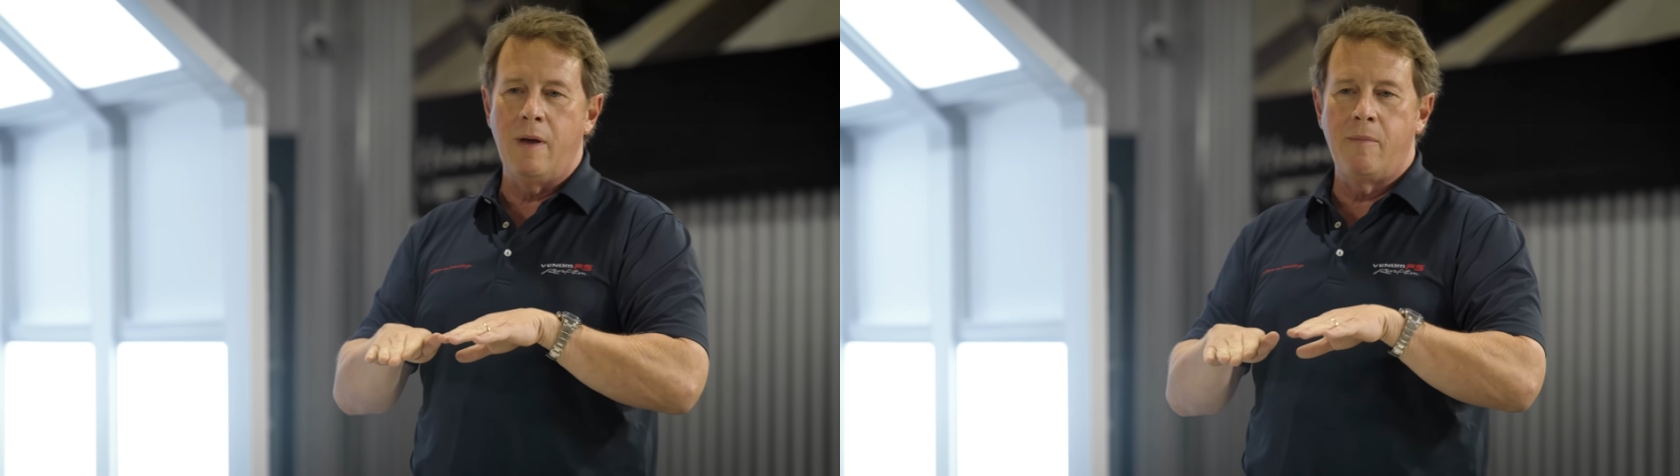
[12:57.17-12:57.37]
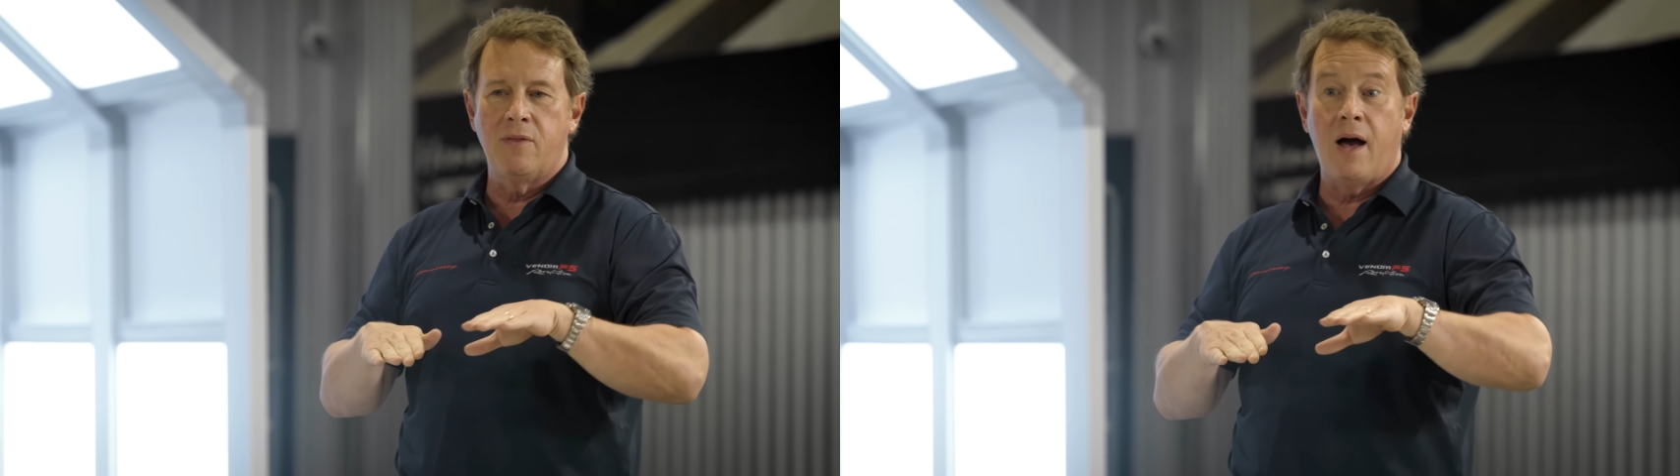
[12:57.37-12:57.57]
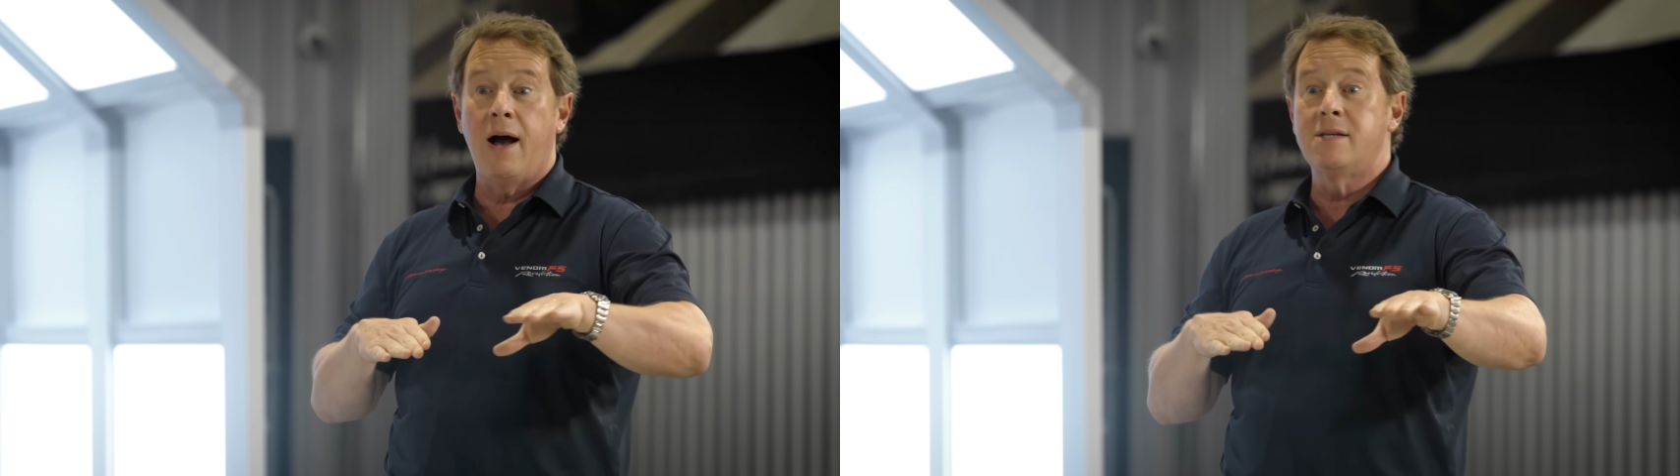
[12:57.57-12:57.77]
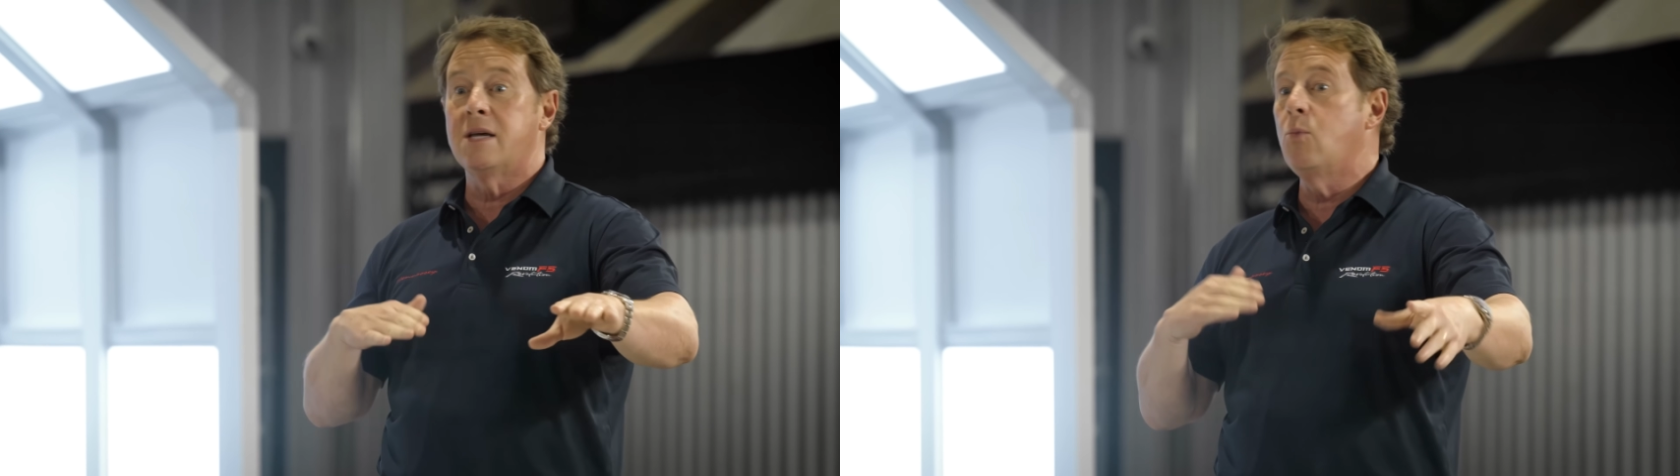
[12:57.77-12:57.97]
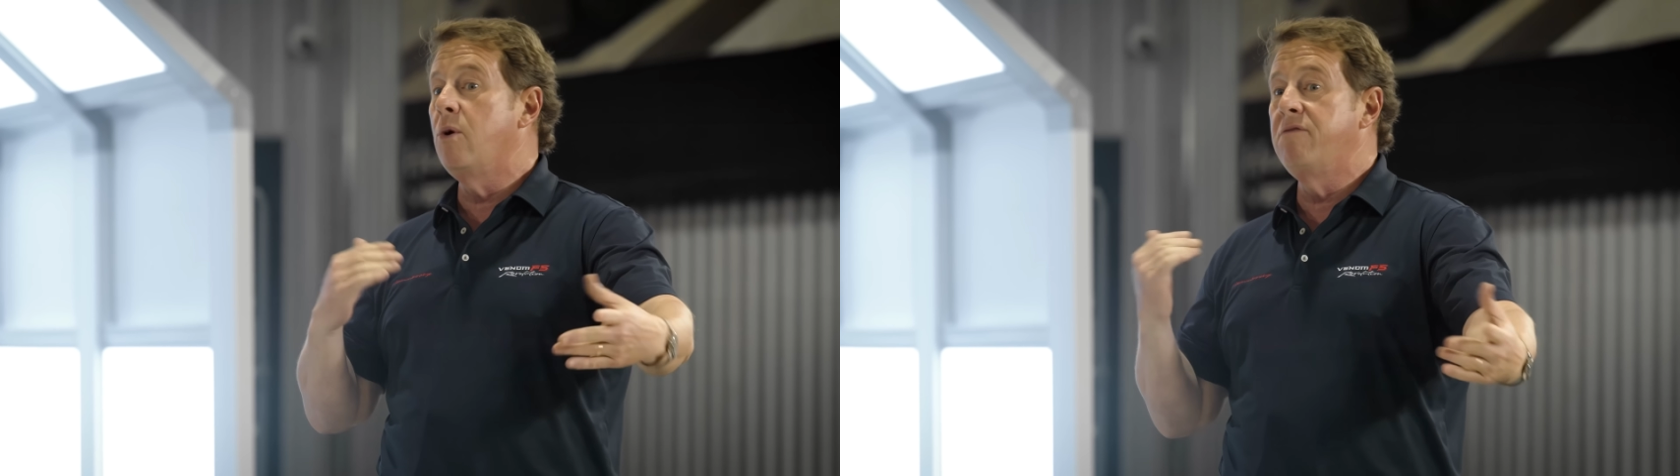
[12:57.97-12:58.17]
maybe on the high
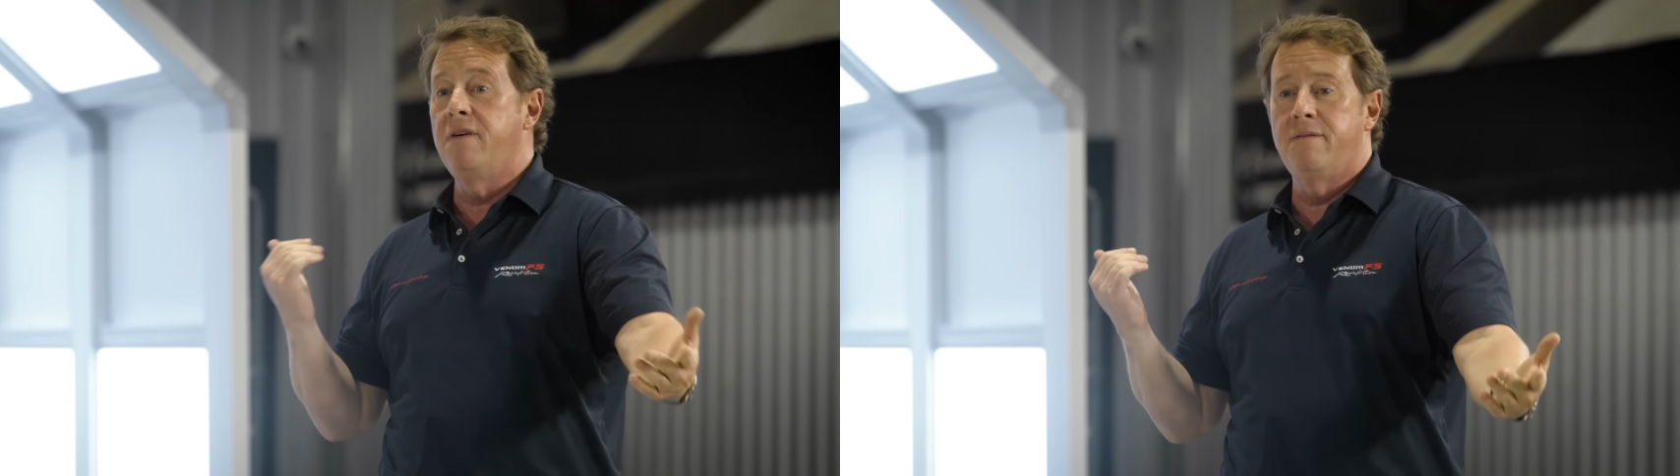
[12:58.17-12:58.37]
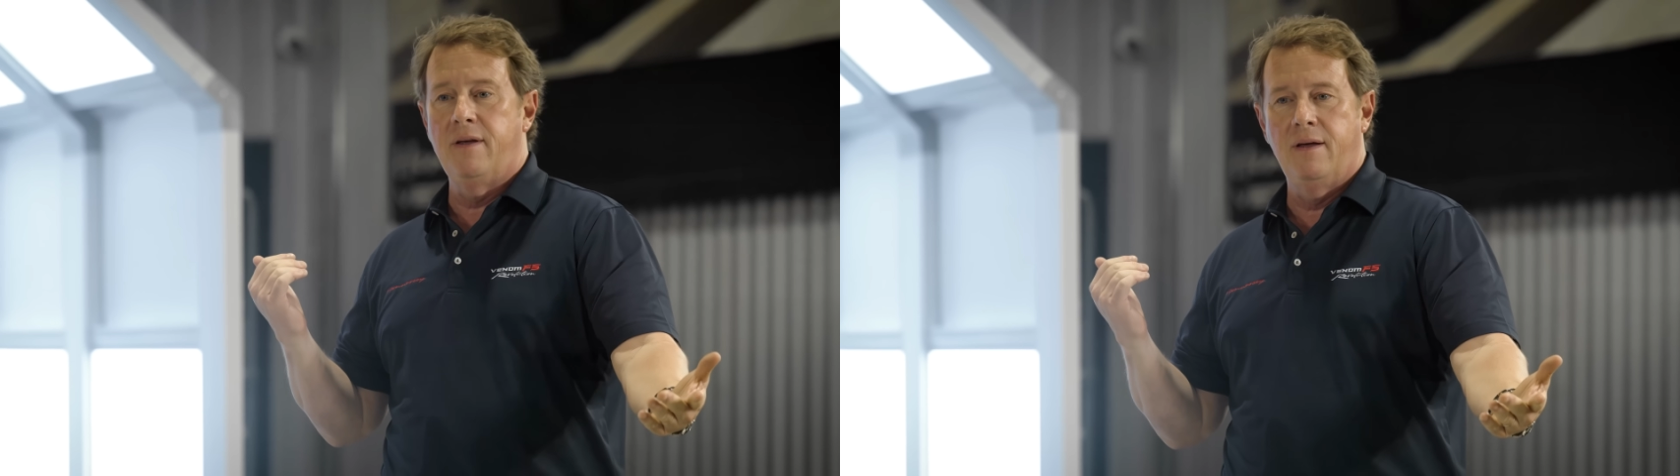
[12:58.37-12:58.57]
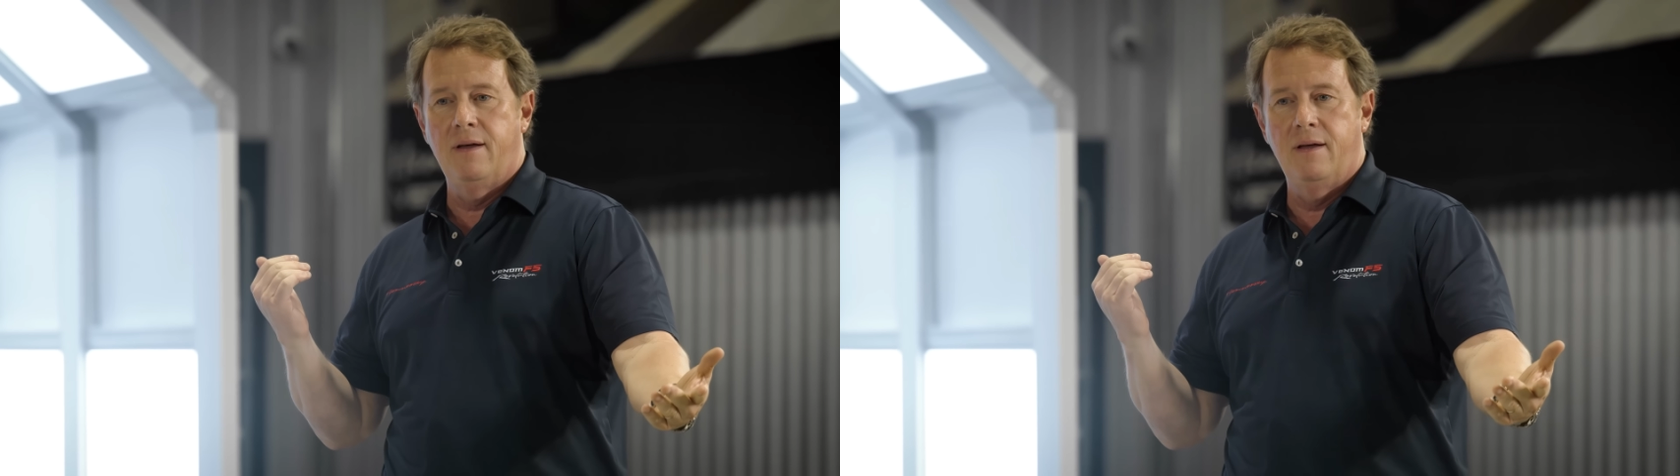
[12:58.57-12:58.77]
side 150